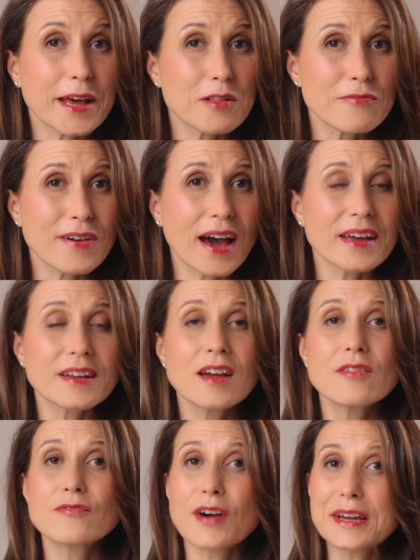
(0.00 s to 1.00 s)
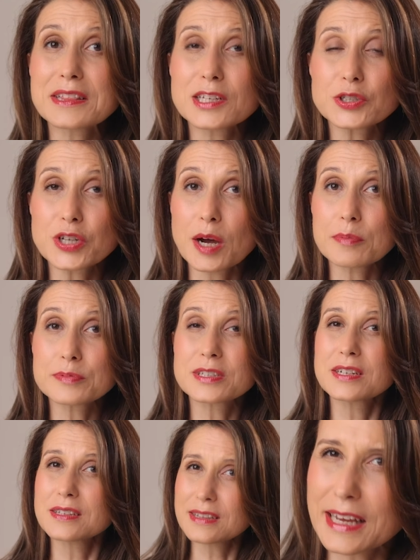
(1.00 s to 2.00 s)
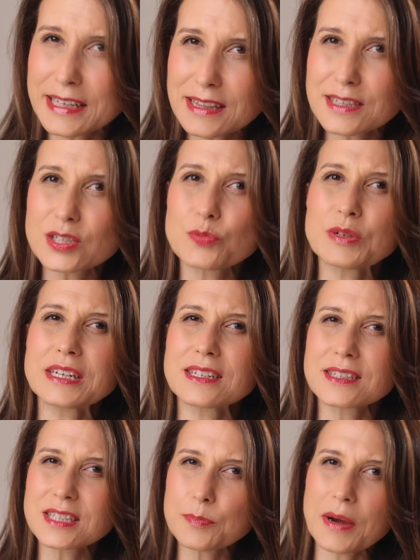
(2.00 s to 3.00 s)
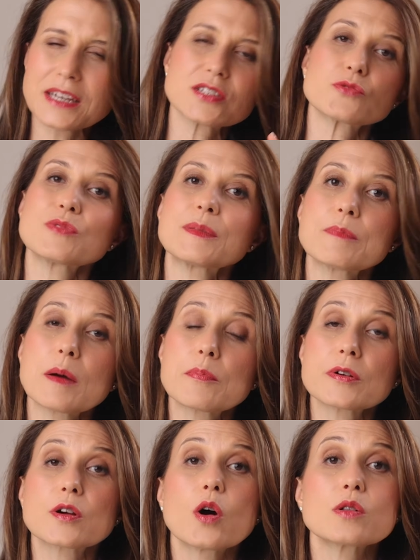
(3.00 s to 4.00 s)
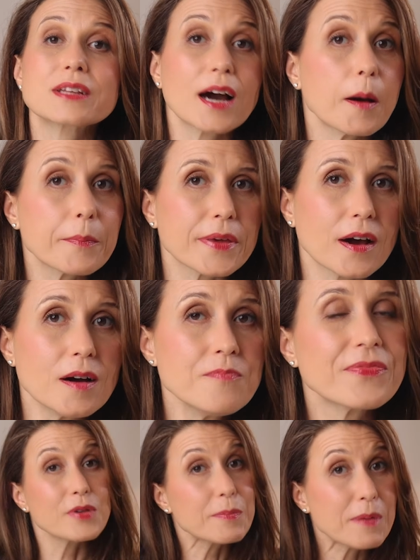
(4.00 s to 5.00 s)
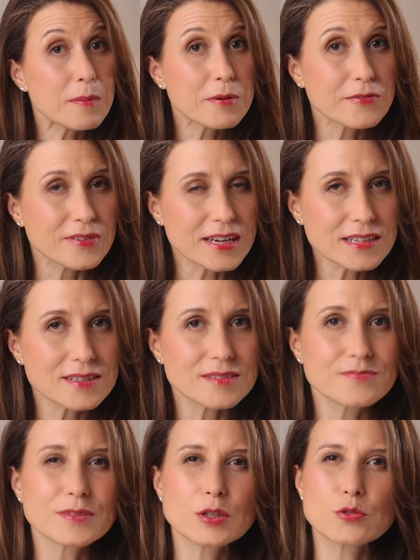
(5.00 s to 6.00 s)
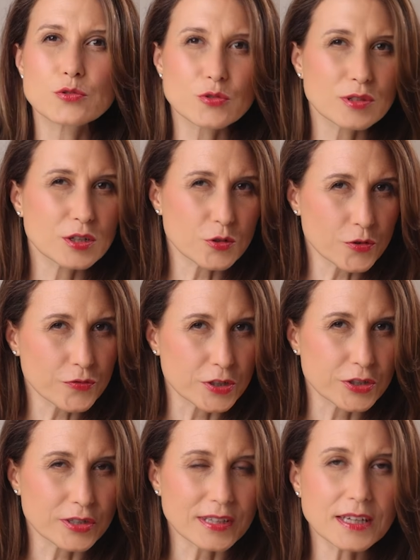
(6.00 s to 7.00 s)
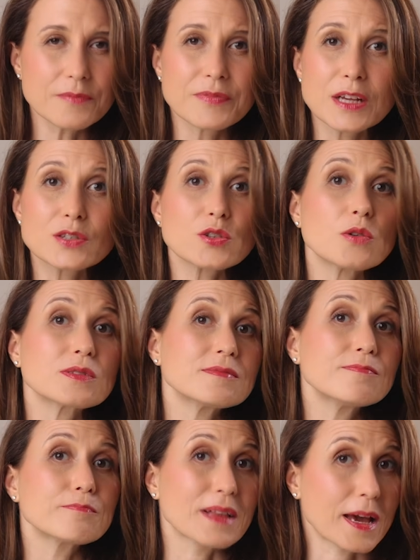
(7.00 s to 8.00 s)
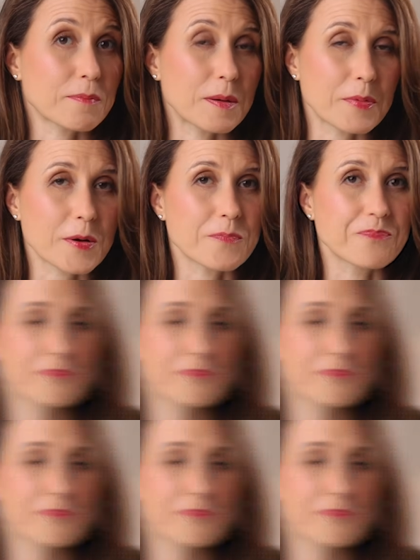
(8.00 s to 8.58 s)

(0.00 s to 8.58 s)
tail fat, finely chopped, lightly sweet and spiced red pepper called kapya, red pepper flakes, usually or for chili, salt and black pepper.